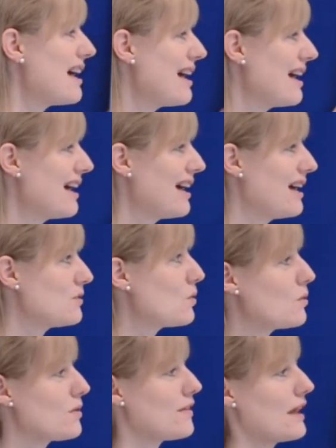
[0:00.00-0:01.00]
and
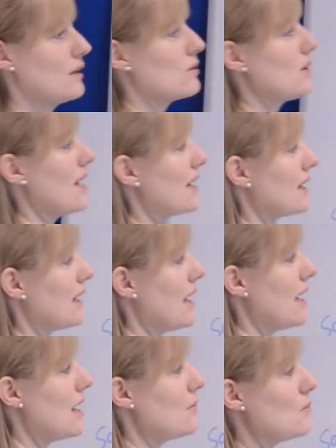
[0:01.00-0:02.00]
all that they look like
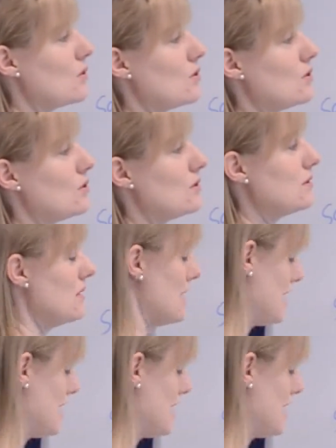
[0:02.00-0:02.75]
a camel,